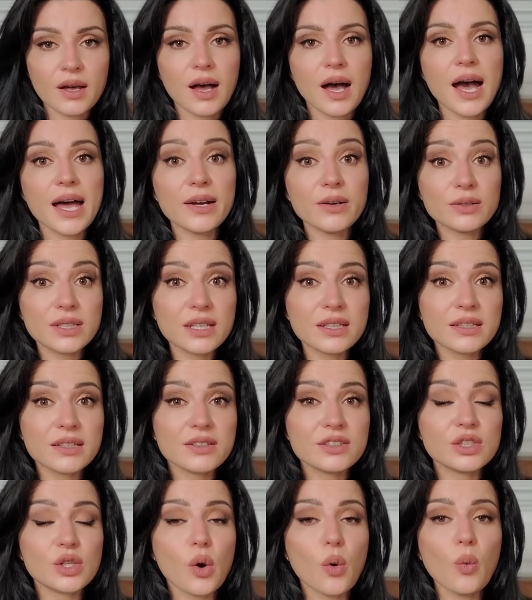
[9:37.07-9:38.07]
I don't think
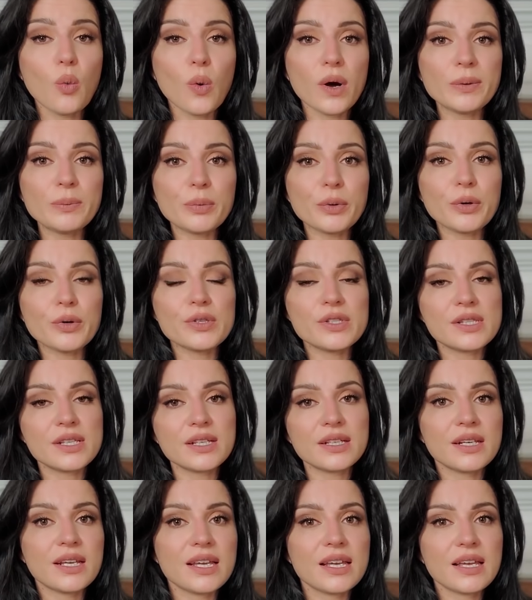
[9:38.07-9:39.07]
there's one
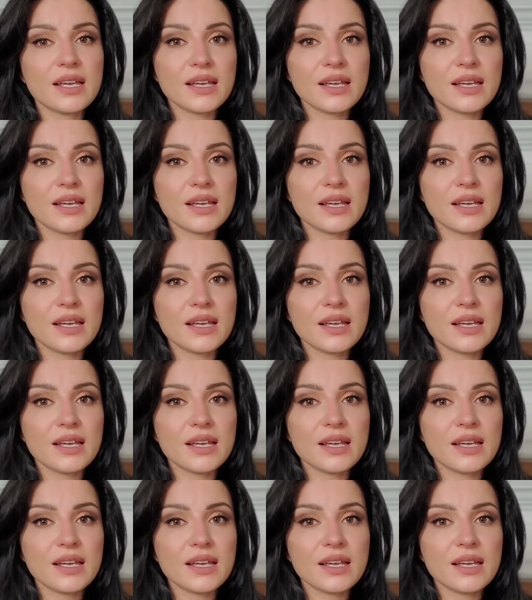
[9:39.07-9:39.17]
person